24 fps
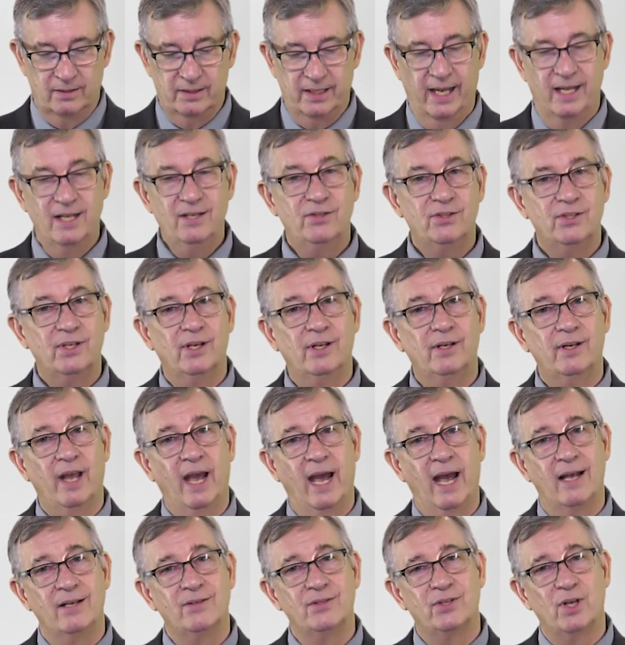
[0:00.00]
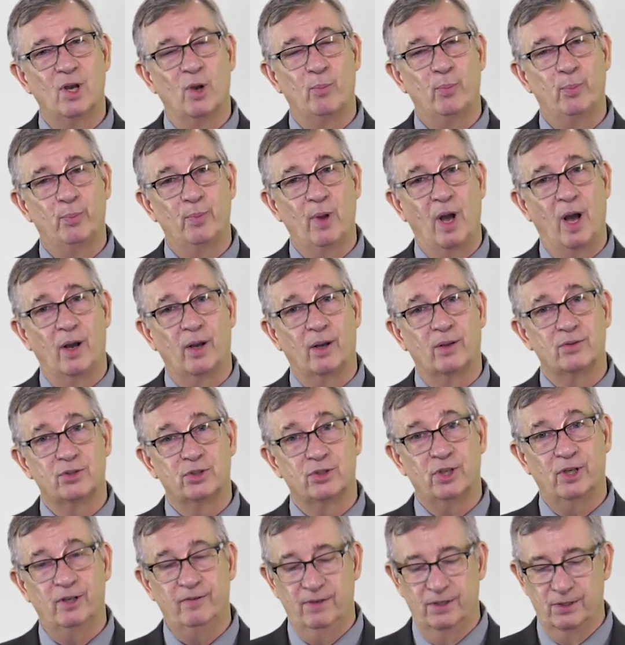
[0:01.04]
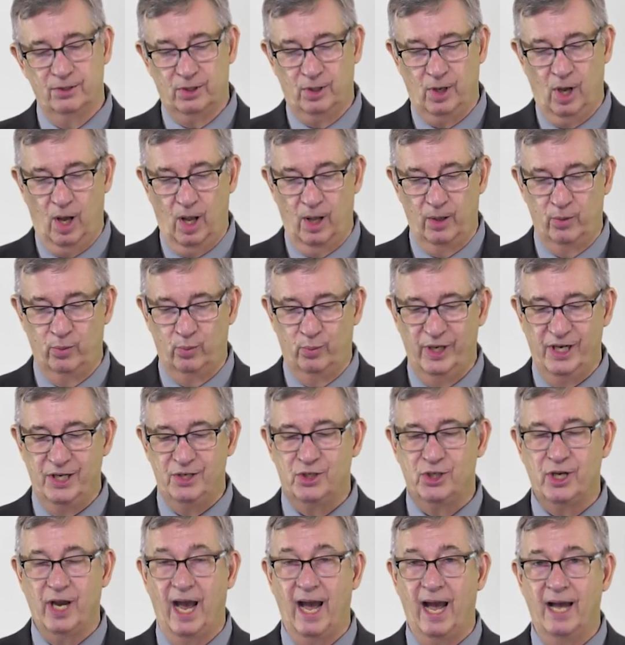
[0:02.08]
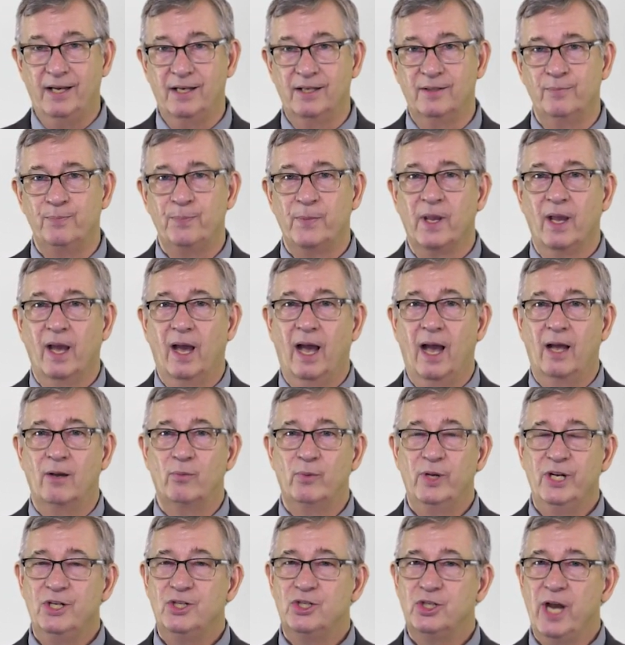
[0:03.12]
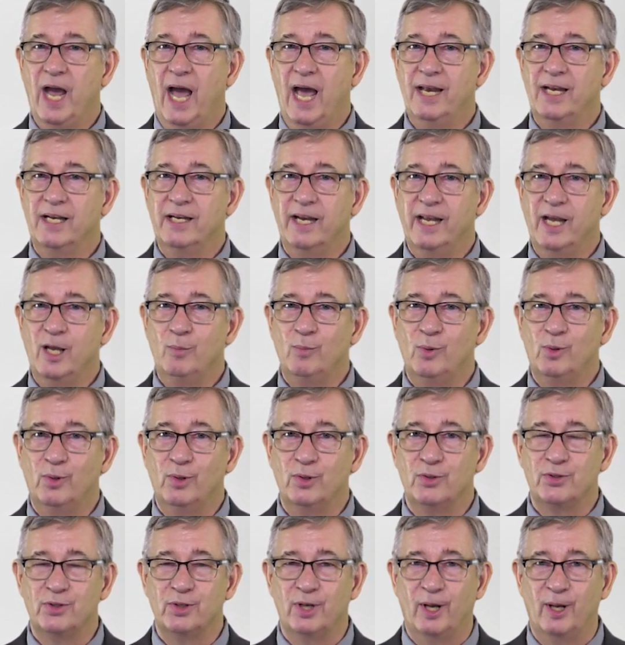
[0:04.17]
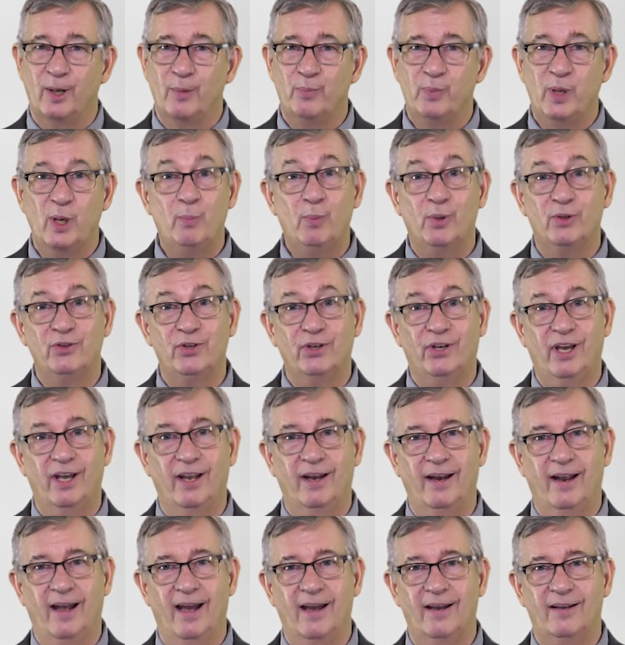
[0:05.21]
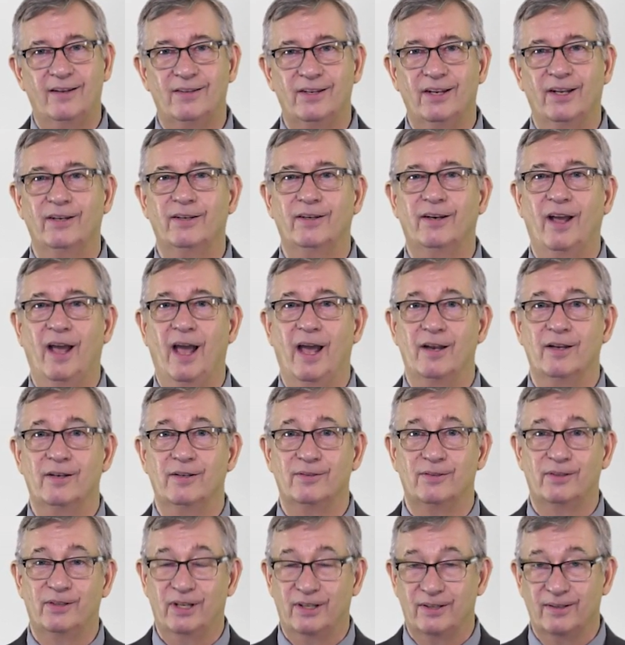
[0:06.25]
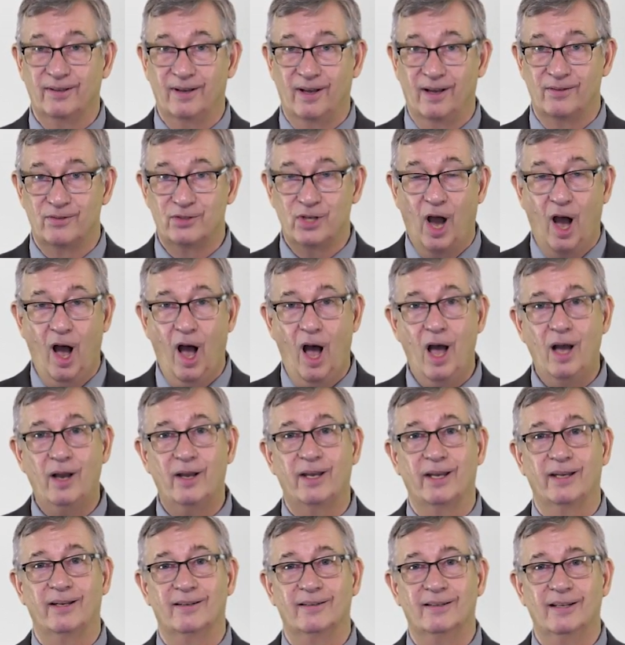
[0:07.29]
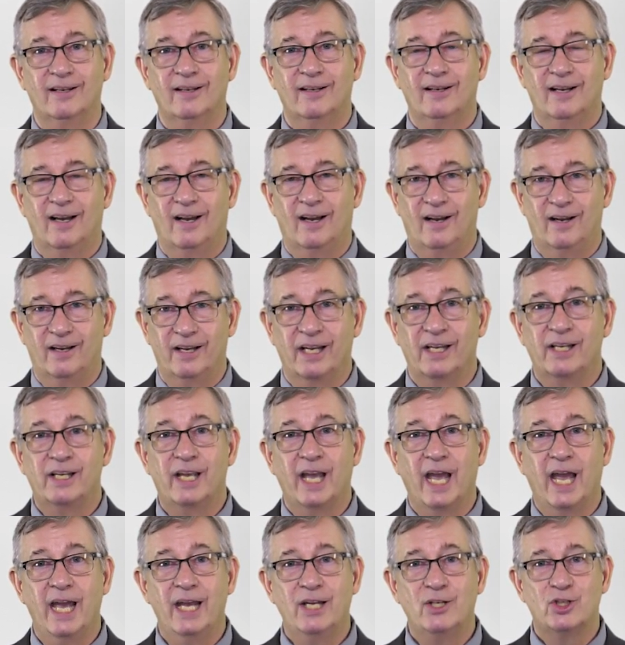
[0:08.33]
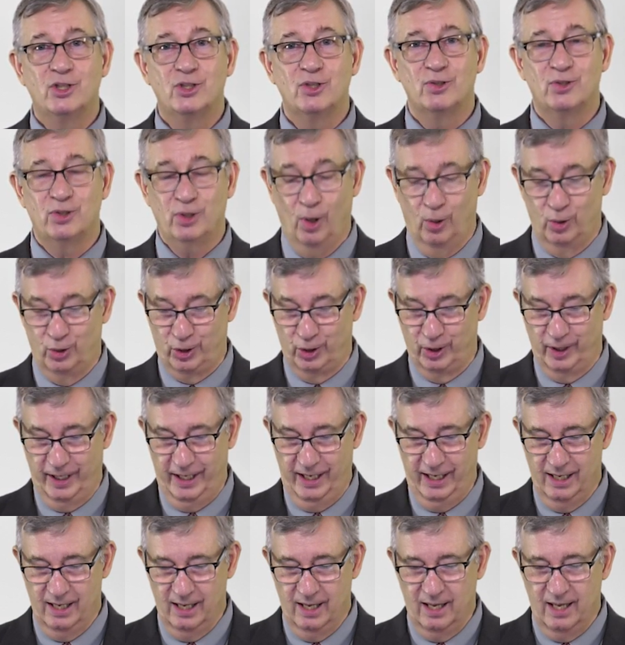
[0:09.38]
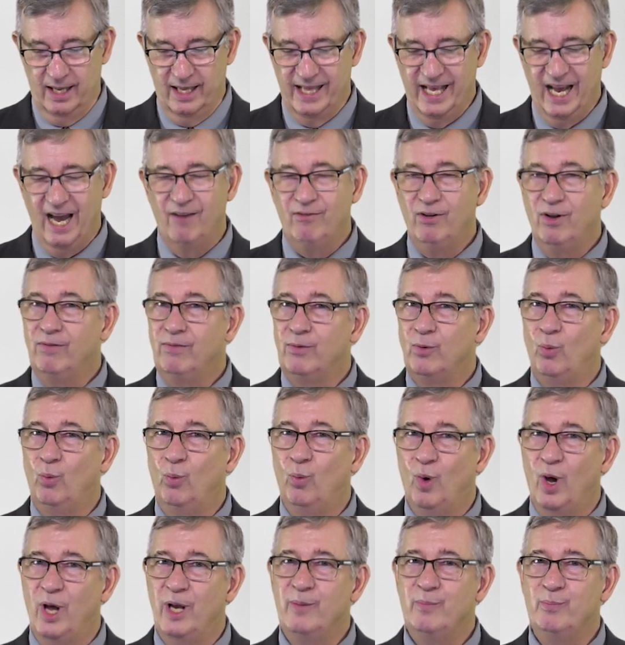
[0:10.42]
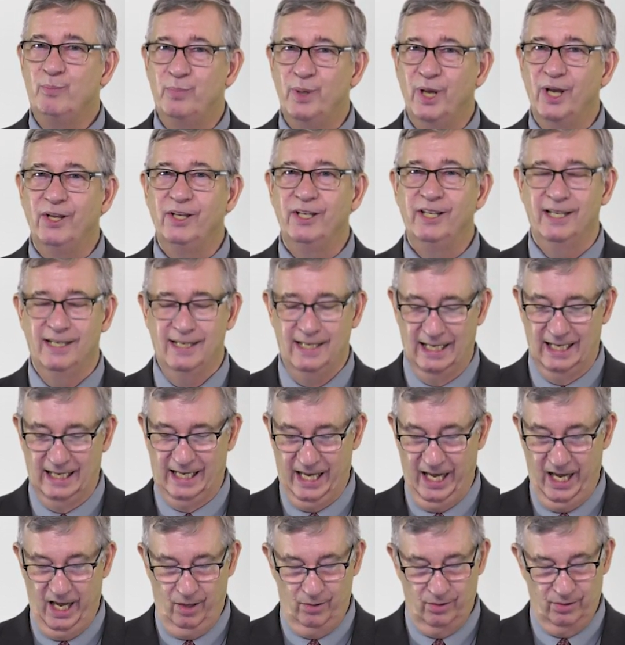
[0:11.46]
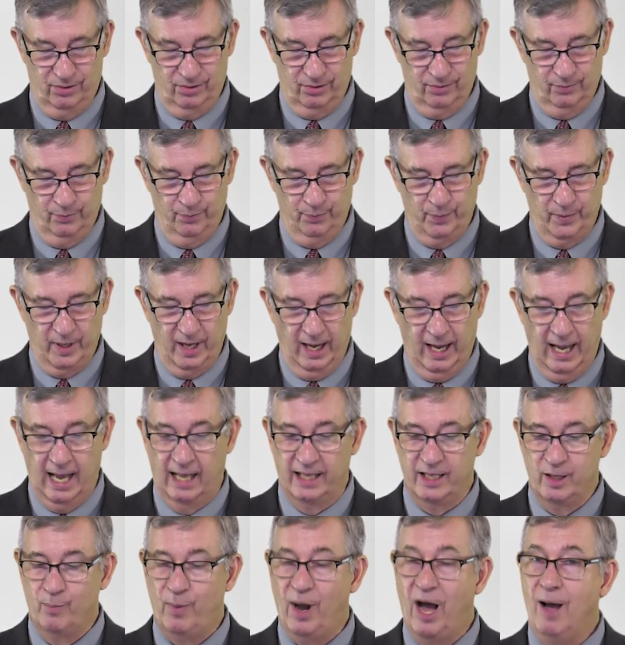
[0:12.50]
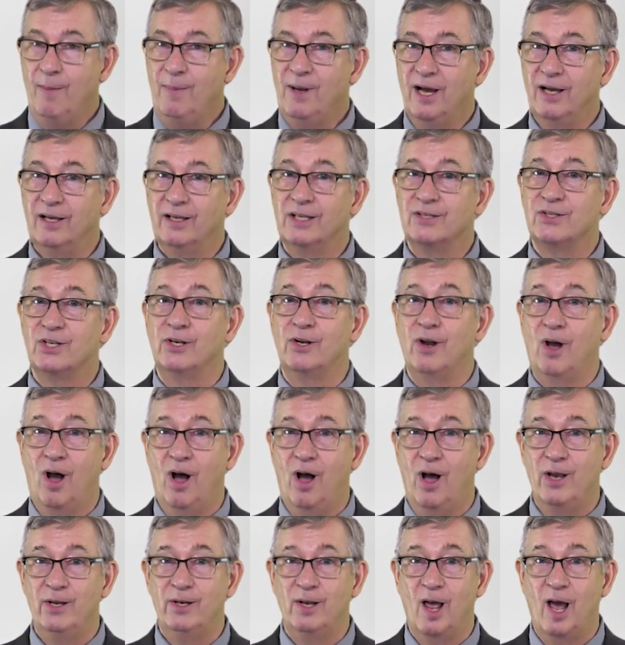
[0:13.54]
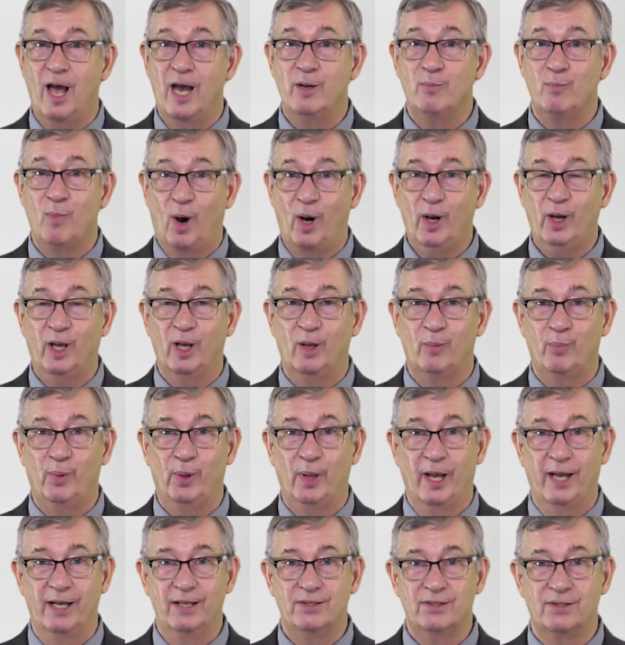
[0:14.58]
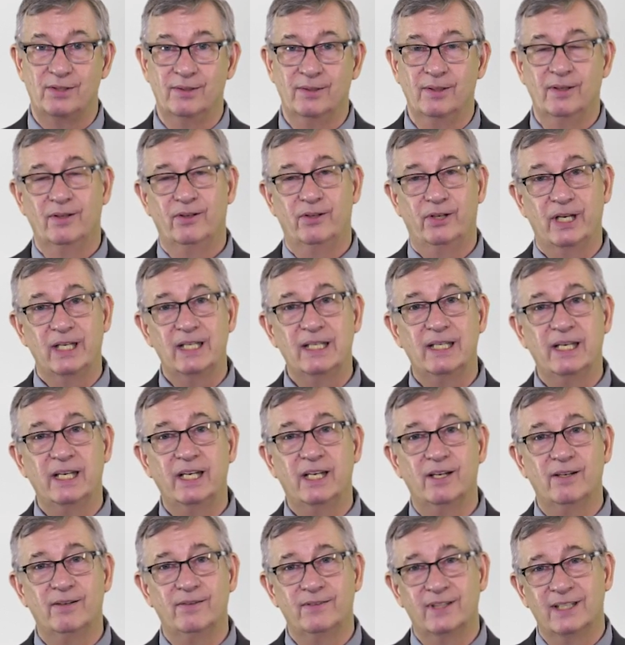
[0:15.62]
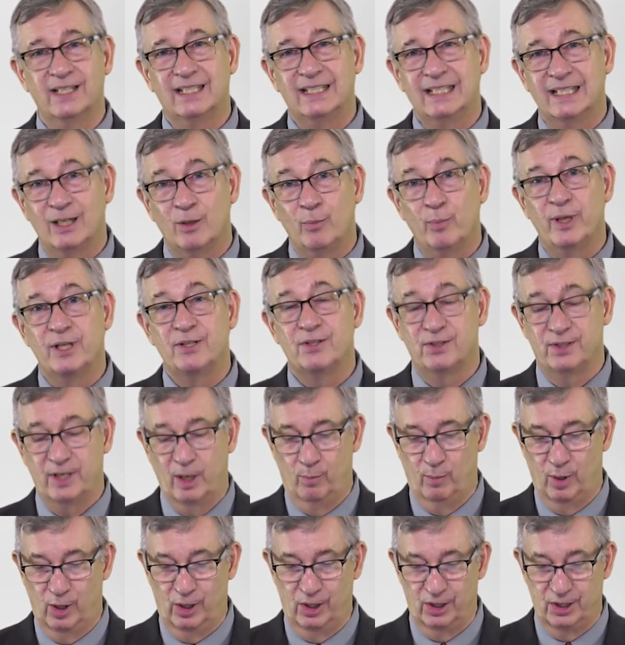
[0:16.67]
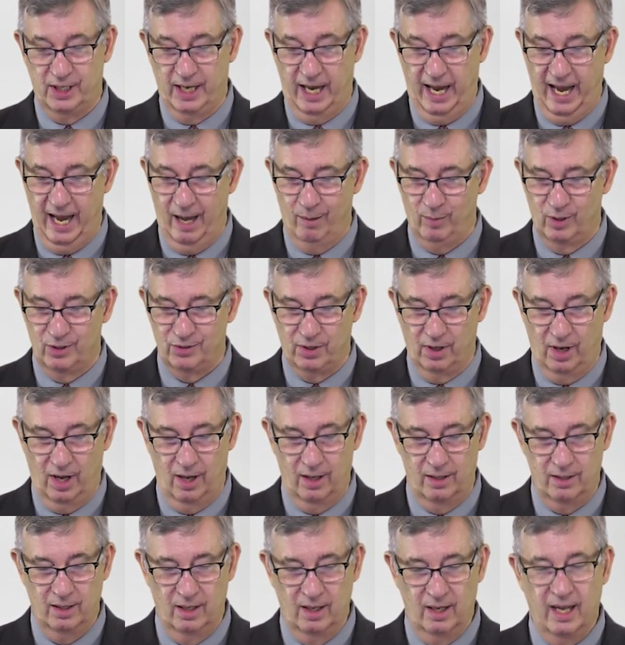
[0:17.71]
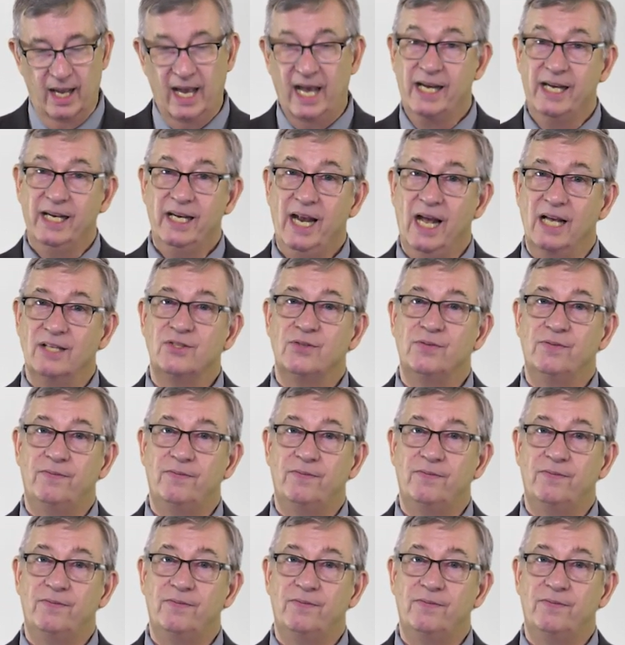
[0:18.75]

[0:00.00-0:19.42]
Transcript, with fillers: Tencent has a, a service called WeChat, and WeChat enables uh, people to connect and, and uh, talk and uh, engage socially. And they have over 1 billion accounts. Alibaba is an online marketplace. You can think of it a little bit similar to Amazon, and it has